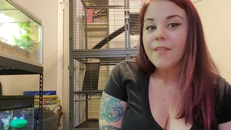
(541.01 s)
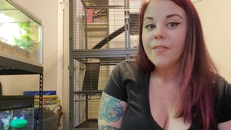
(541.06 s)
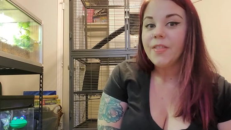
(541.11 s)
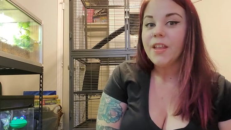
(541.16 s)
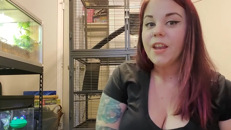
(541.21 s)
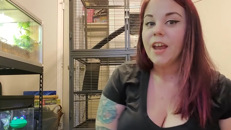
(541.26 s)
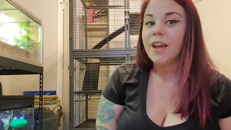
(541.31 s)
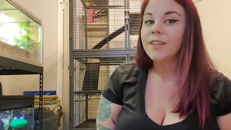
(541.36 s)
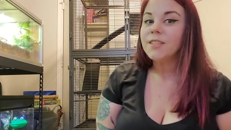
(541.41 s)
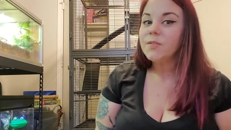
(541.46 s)

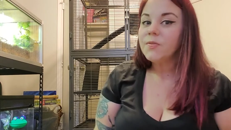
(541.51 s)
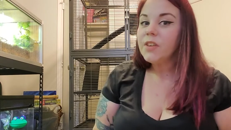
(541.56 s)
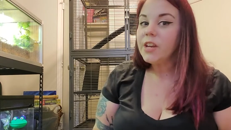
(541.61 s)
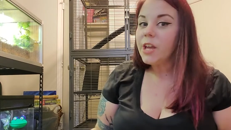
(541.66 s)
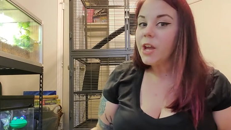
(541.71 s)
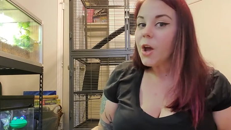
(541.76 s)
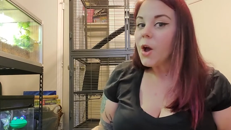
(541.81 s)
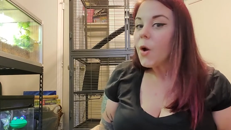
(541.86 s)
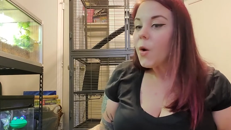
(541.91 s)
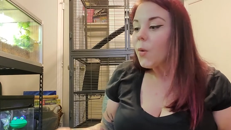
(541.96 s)
the next
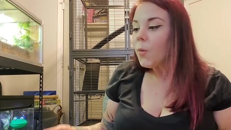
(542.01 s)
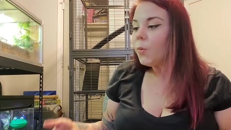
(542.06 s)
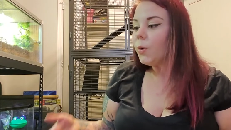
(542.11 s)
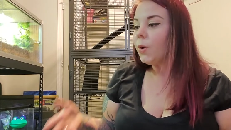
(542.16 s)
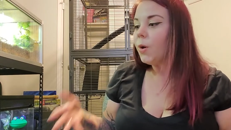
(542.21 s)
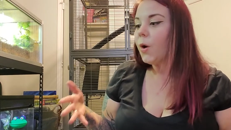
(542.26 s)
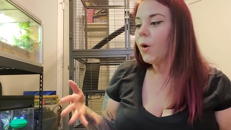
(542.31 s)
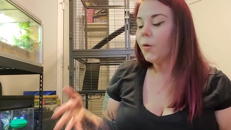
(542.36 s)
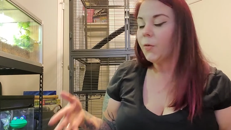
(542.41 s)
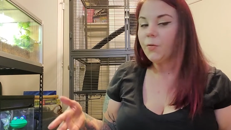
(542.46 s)
video
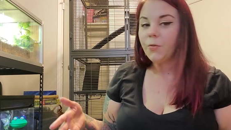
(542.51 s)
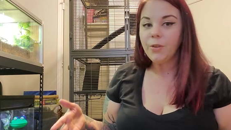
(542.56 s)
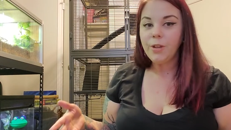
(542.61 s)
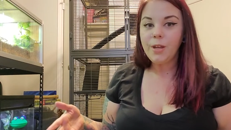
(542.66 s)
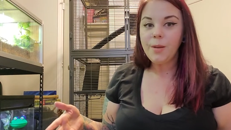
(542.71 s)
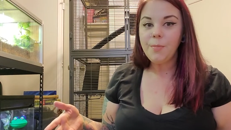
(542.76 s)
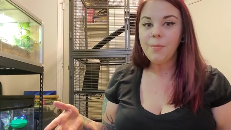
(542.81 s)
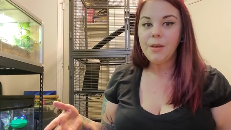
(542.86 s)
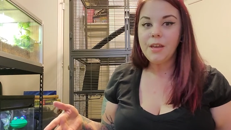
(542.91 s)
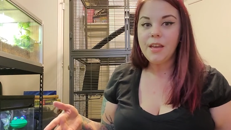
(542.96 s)
will
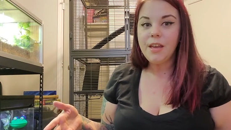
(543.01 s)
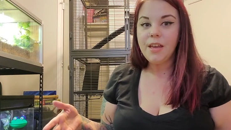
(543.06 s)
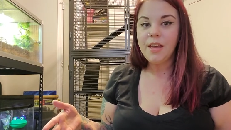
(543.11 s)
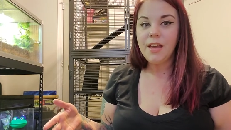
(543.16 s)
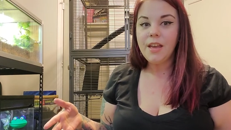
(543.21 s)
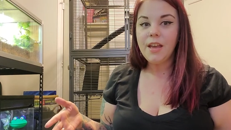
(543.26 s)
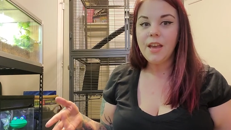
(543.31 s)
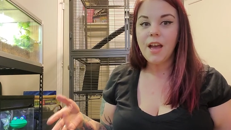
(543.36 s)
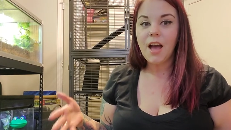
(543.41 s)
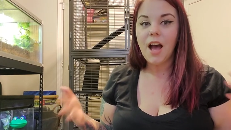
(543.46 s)
hopefully
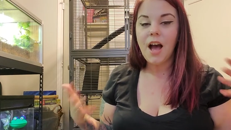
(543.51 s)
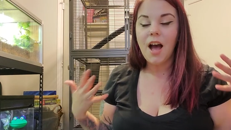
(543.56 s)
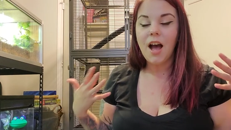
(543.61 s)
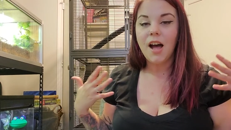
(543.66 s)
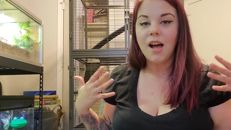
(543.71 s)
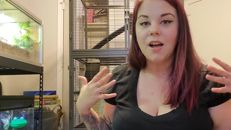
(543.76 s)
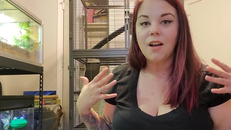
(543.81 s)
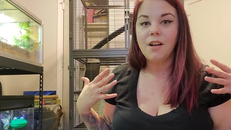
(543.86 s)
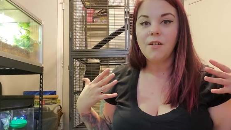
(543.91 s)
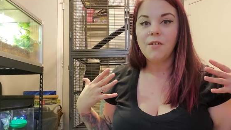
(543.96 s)
be
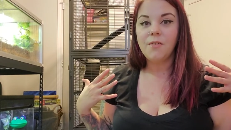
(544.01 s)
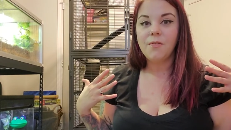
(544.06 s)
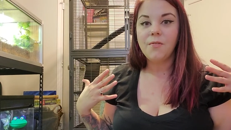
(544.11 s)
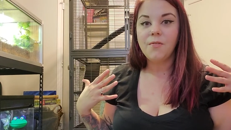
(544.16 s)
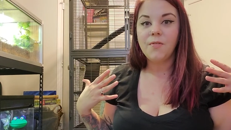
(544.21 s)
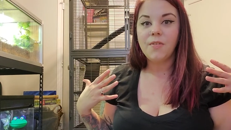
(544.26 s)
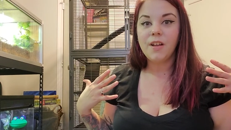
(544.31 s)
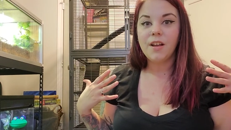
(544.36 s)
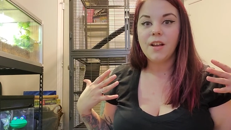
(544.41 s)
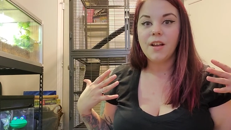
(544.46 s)
of
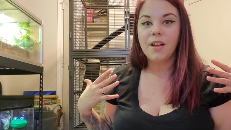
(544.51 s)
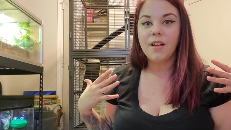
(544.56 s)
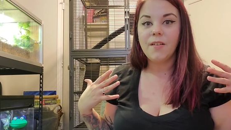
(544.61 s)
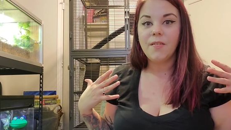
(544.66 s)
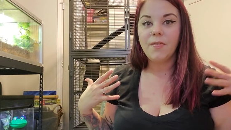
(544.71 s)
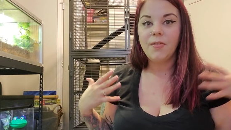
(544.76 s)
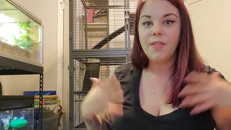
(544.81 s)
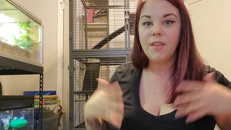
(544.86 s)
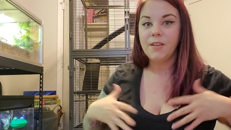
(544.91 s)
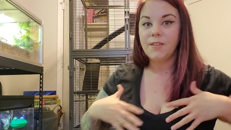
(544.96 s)

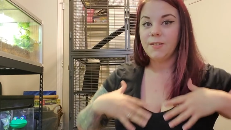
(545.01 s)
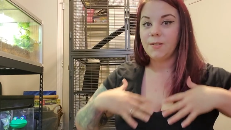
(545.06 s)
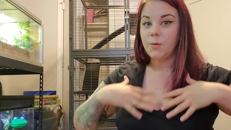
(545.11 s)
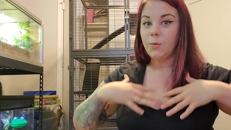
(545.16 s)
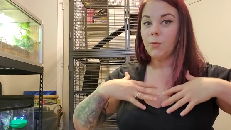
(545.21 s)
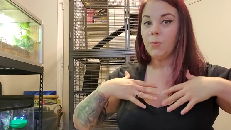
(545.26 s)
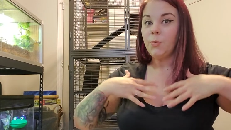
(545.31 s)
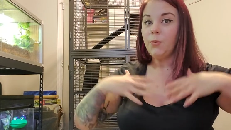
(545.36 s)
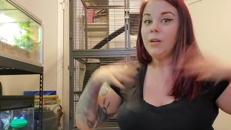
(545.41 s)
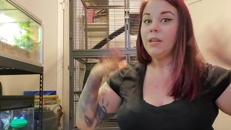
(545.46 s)
this
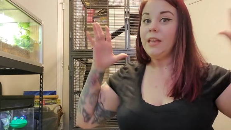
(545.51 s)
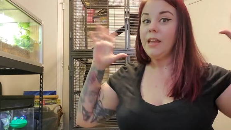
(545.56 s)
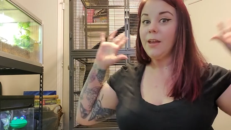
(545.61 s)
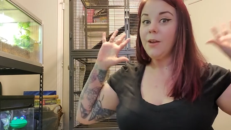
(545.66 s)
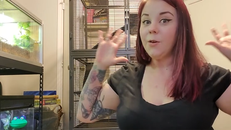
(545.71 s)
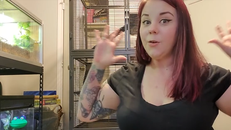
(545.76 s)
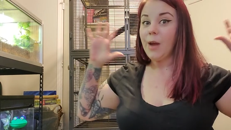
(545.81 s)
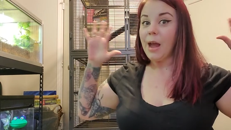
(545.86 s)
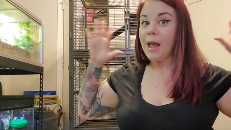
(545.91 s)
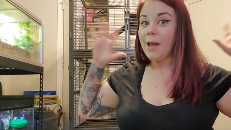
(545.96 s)
really
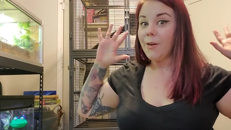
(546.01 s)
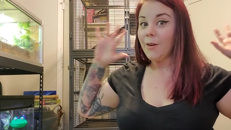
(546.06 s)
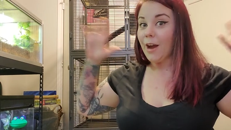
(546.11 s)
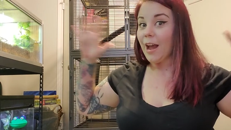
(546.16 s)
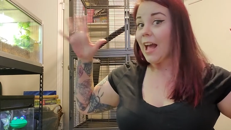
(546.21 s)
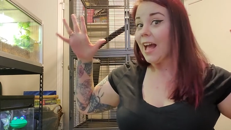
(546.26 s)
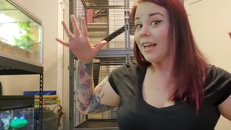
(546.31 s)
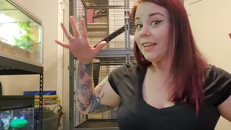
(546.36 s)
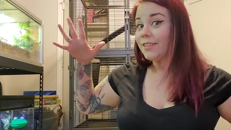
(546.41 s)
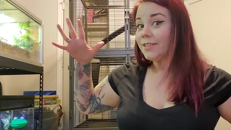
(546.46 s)
great
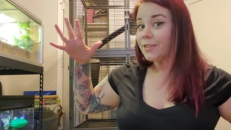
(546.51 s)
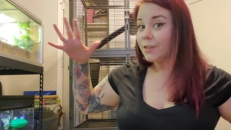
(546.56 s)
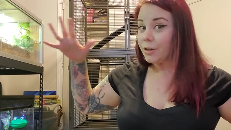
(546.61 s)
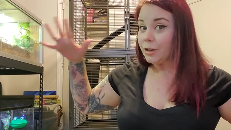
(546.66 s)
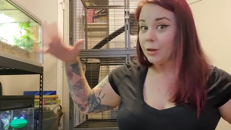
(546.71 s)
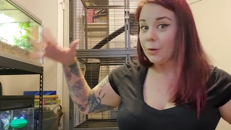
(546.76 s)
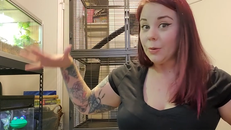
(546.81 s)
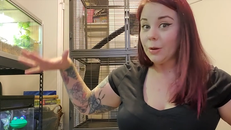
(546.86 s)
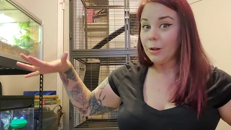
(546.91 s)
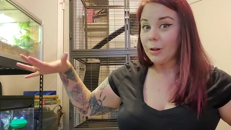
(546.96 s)
grand
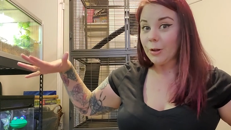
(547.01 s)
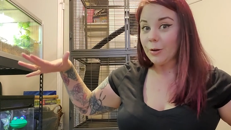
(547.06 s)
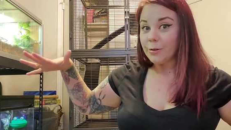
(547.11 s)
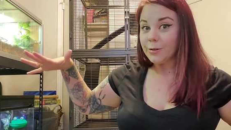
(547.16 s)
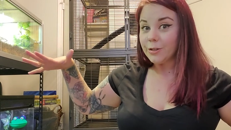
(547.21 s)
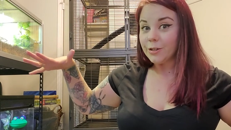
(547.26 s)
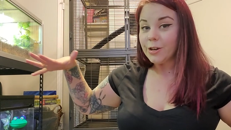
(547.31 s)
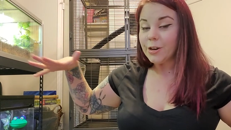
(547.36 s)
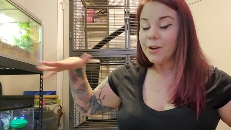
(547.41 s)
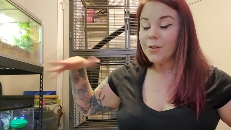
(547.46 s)
new
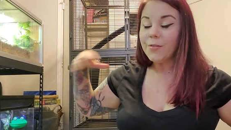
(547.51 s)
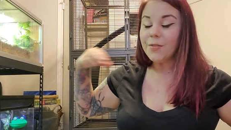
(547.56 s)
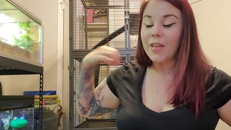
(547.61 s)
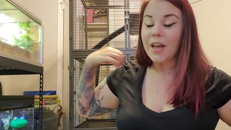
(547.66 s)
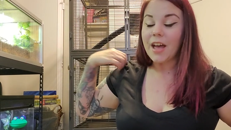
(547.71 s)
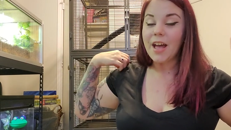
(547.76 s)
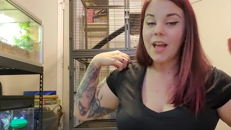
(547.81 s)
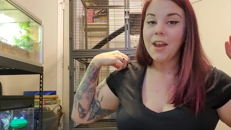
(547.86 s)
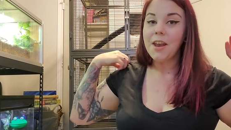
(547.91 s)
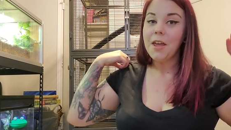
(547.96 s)
enclosure
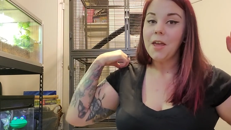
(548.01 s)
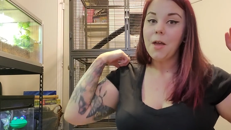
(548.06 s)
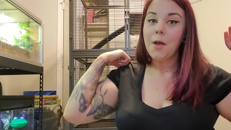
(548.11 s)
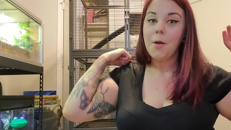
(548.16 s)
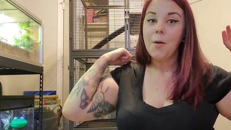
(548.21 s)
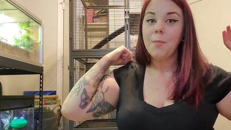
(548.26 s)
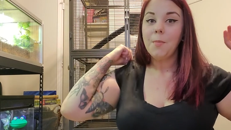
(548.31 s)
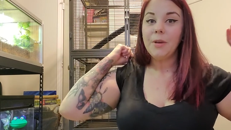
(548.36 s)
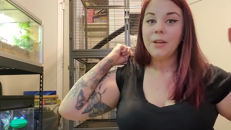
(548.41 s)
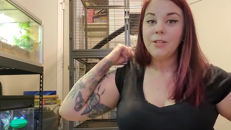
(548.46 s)
that
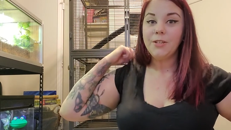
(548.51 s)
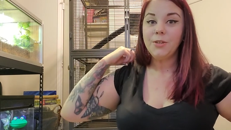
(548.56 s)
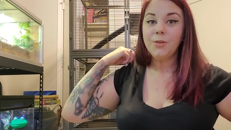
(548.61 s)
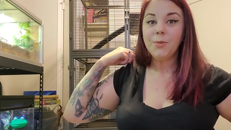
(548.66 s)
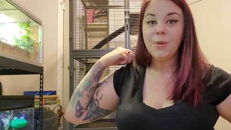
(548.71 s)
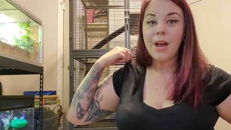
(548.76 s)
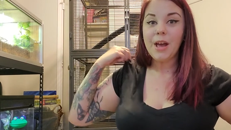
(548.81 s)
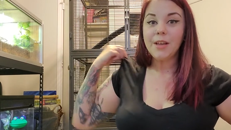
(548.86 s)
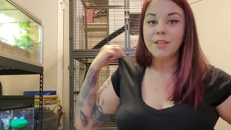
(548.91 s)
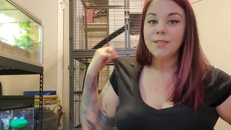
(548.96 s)
my two
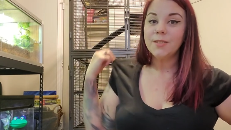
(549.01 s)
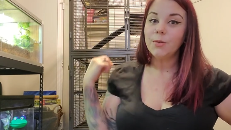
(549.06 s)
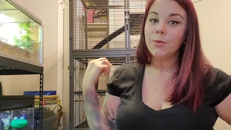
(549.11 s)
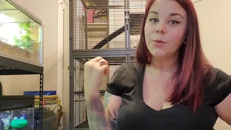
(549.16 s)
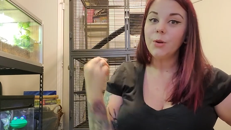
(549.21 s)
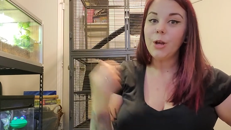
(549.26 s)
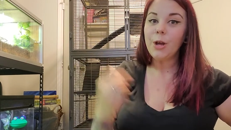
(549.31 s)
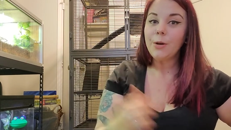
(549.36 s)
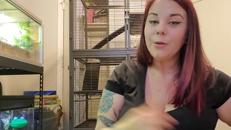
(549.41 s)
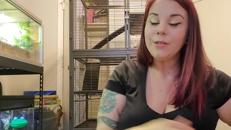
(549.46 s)
rats,
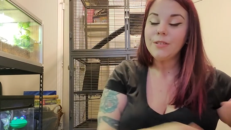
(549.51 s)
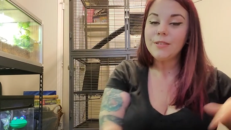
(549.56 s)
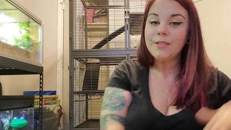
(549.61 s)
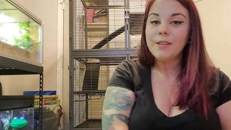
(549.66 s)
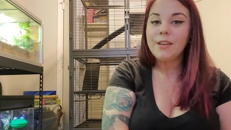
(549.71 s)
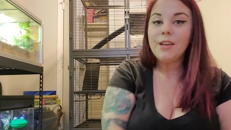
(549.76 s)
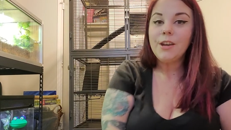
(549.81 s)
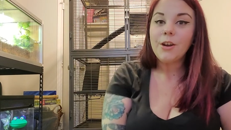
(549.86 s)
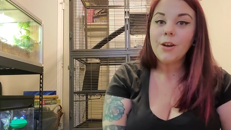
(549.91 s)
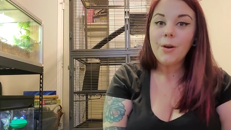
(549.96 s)
Oreo and
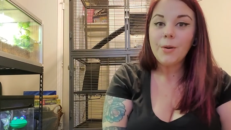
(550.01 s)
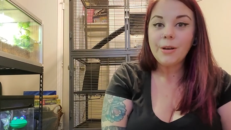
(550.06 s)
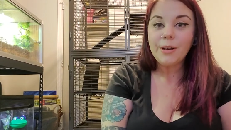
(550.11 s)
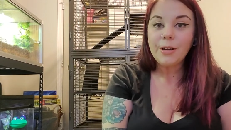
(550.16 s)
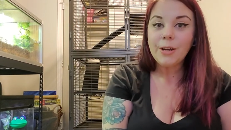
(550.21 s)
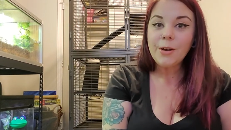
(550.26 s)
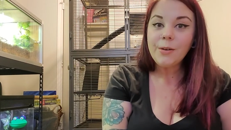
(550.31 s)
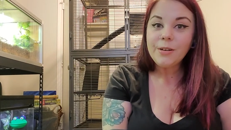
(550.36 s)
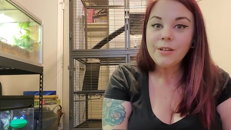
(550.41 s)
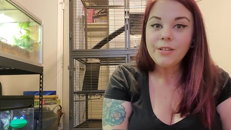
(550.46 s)
Suki, are going
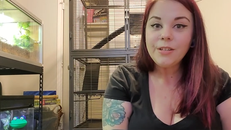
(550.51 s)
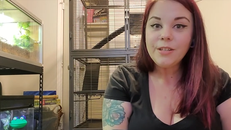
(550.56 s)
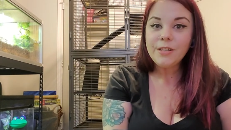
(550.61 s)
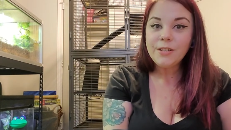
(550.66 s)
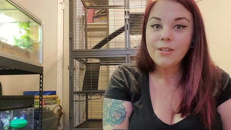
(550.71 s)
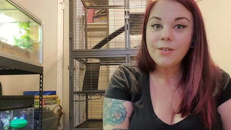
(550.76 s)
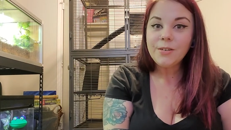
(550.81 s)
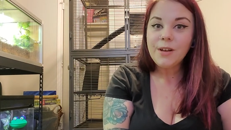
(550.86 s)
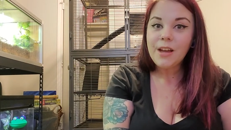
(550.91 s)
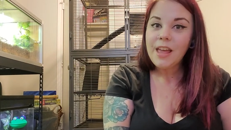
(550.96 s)
to go
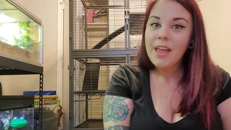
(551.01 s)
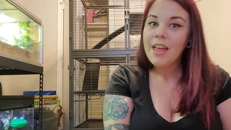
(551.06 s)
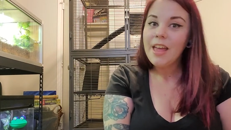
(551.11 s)
into,